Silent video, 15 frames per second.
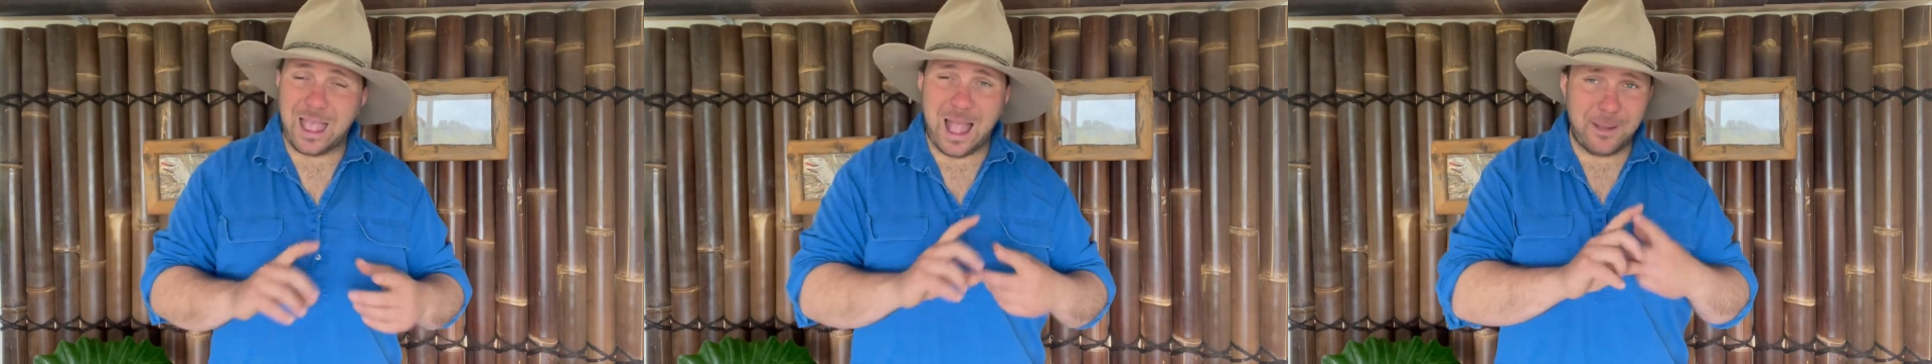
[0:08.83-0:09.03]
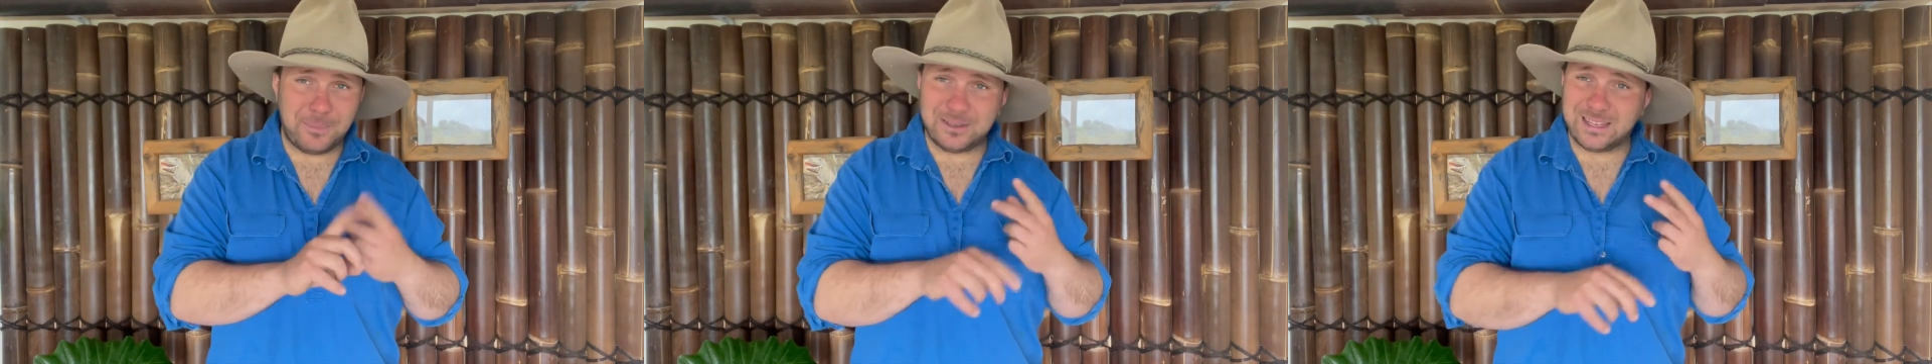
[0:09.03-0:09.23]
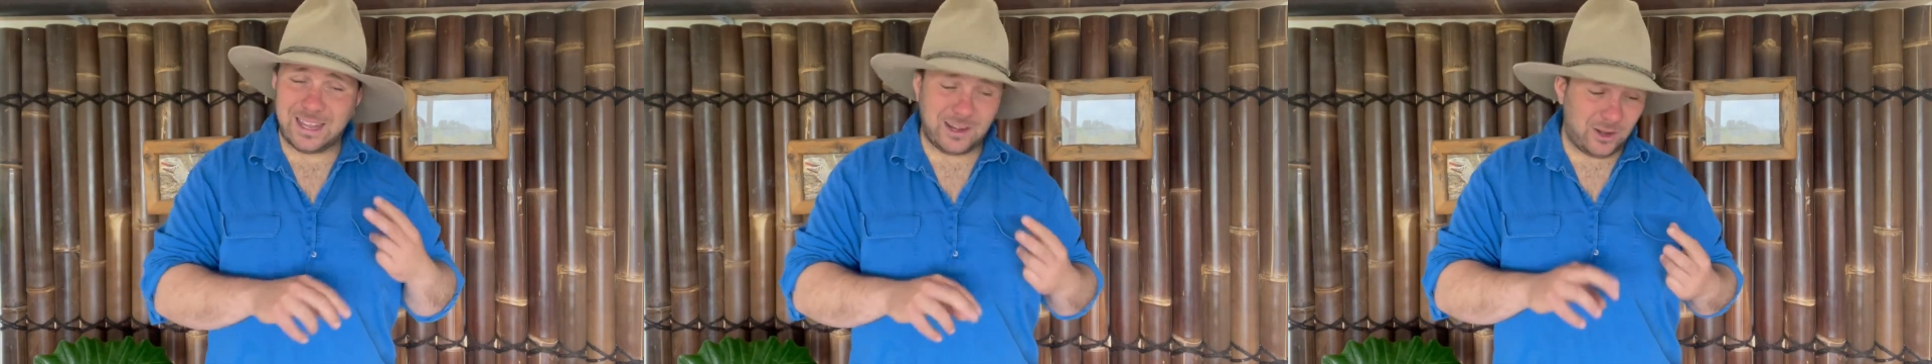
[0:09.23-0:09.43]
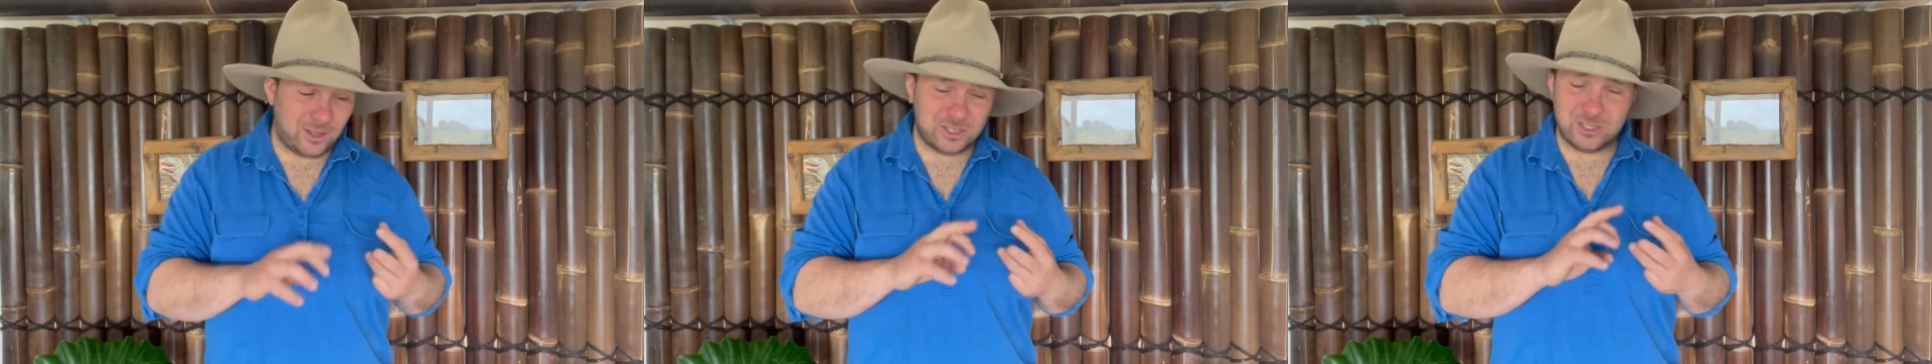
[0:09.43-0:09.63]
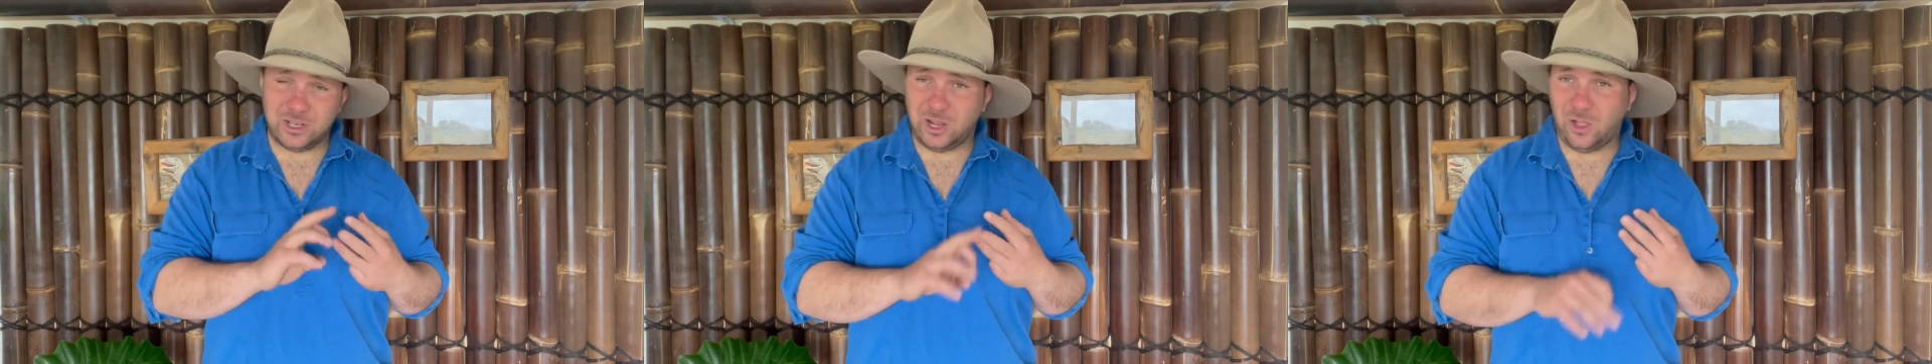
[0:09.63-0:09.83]
habitat
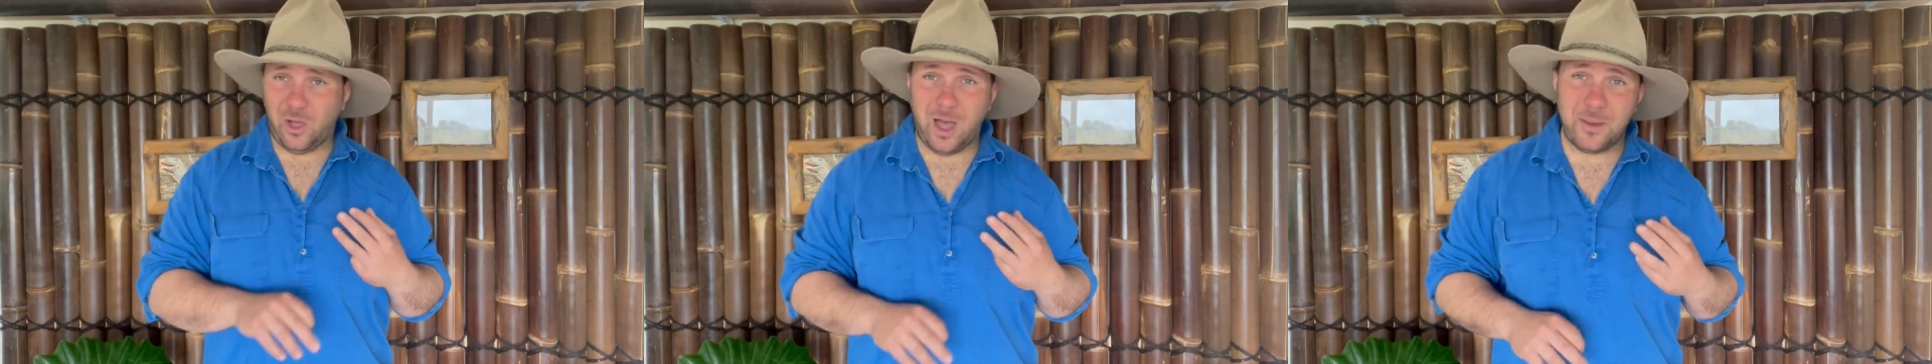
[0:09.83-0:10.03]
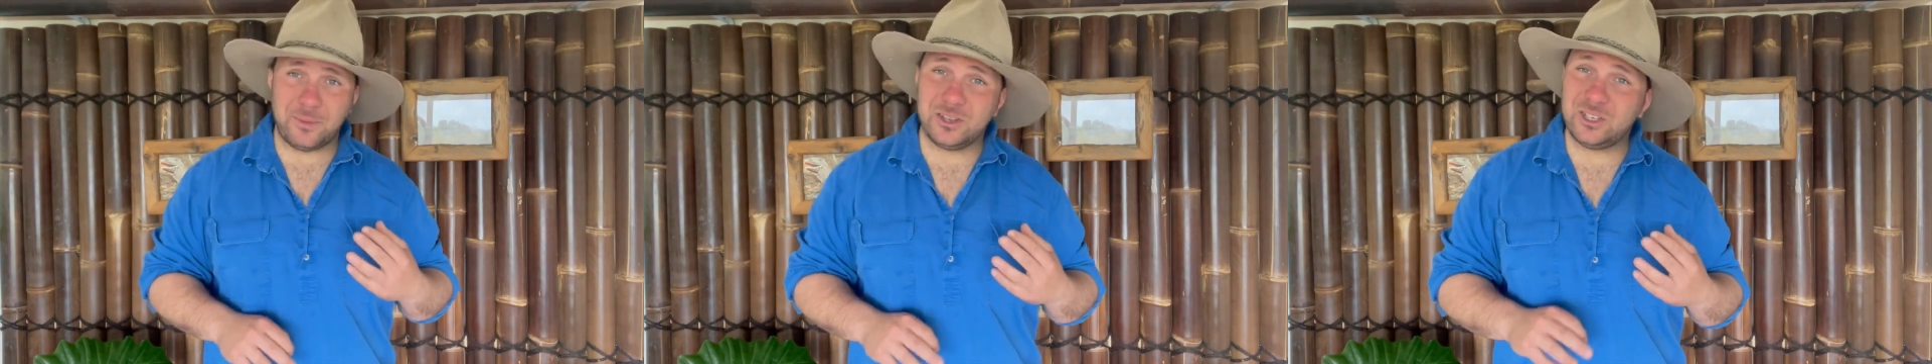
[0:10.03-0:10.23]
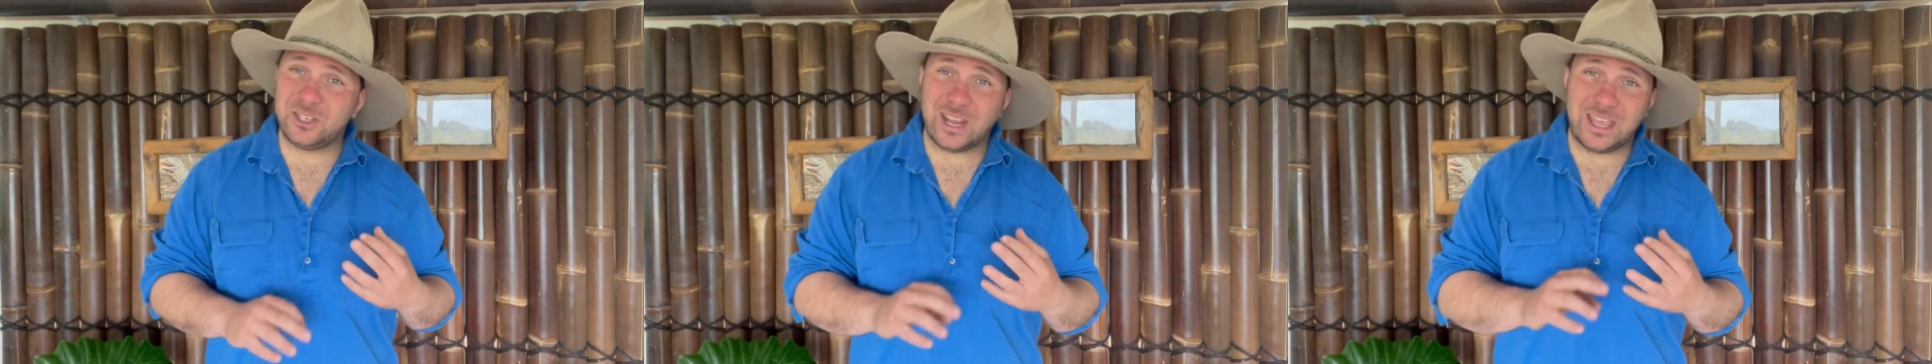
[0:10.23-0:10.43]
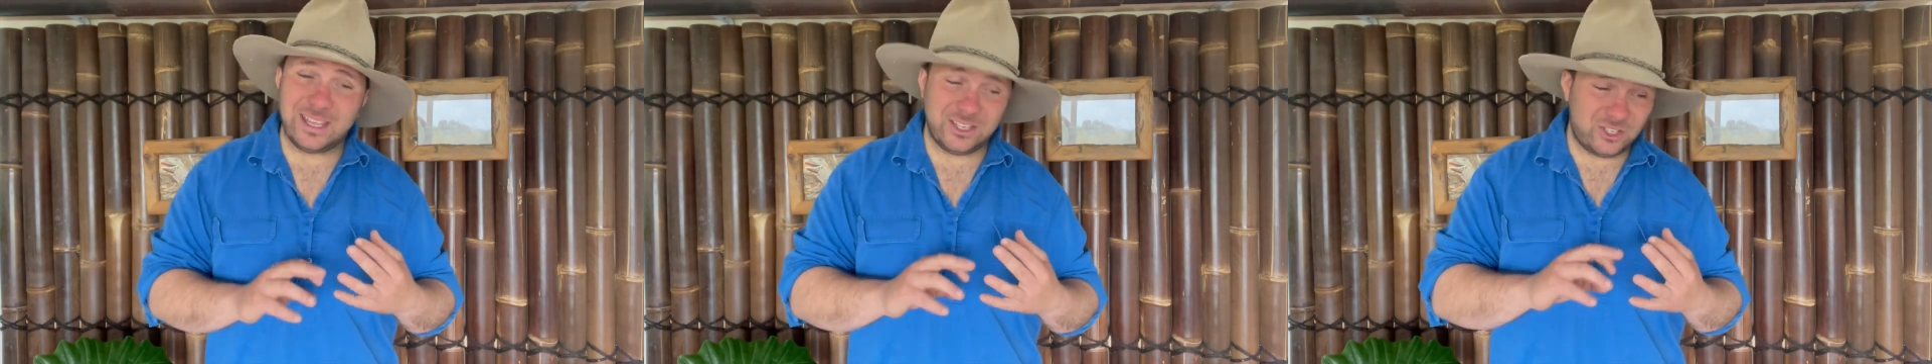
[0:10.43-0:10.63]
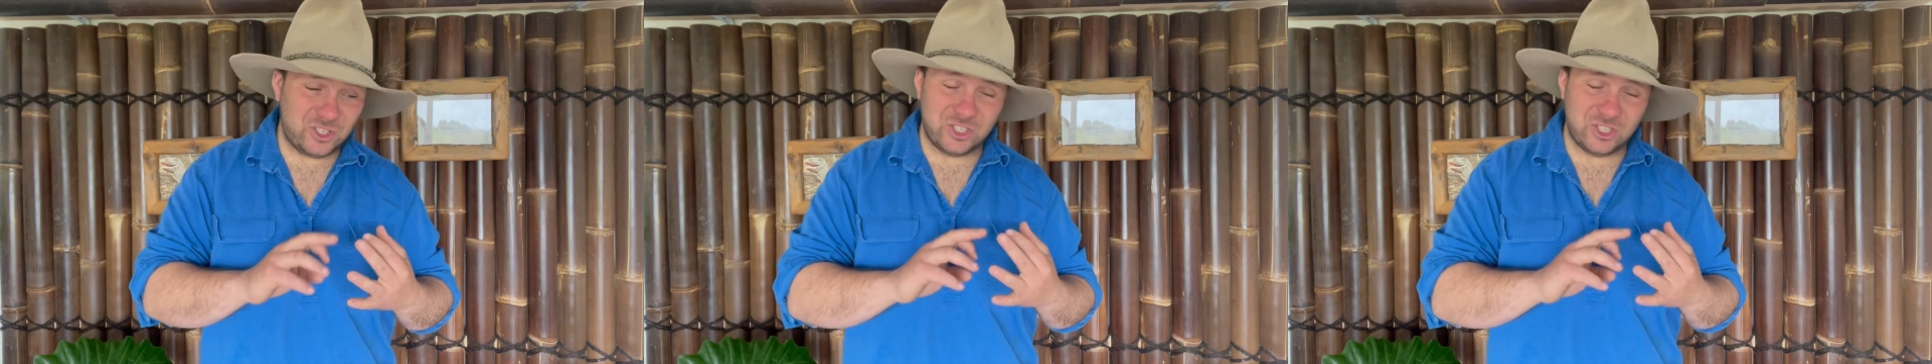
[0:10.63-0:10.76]
loss to climate change,